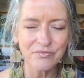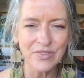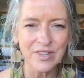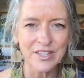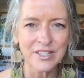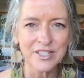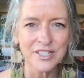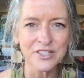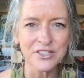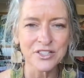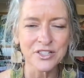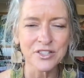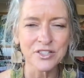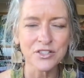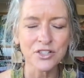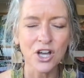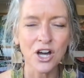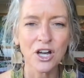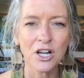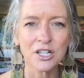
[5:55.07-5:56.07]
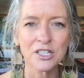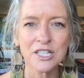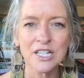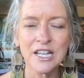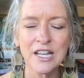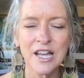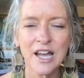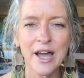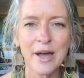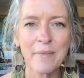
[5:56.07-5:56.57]
and into this call.
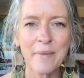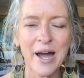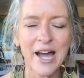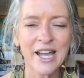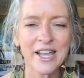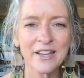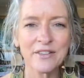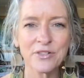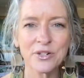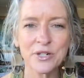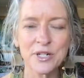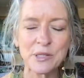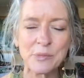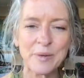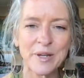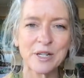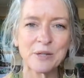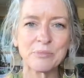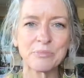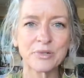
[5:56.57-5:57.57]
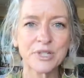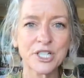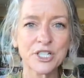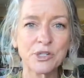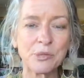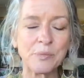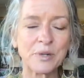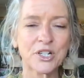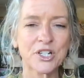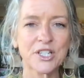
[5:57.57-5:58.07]
Um, I have always been a
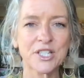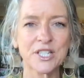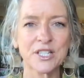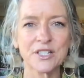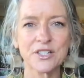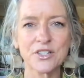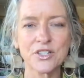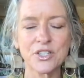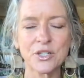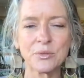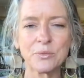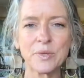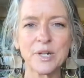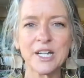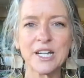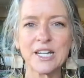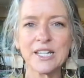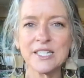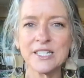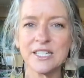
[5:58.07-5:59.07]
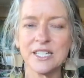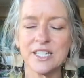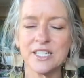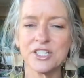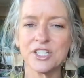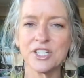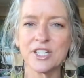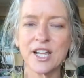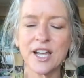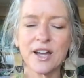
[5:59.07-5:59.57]
bridge person. So, what I
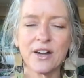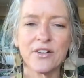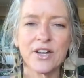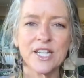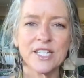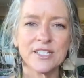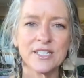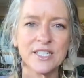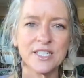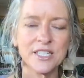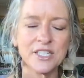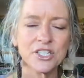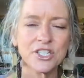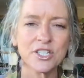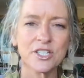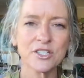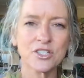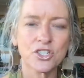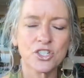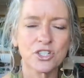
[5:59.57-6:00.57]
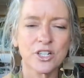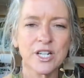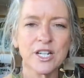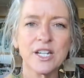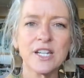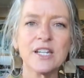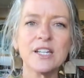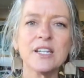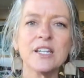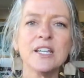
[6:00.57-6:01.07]
teach and how I teach this
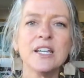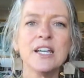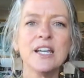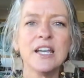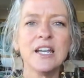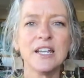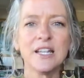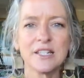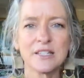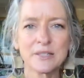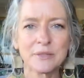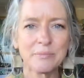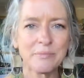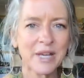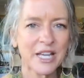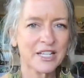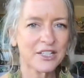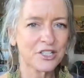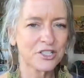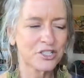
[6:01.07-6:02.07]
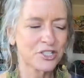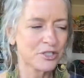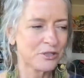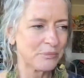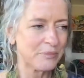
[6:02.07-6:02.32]
training is meant to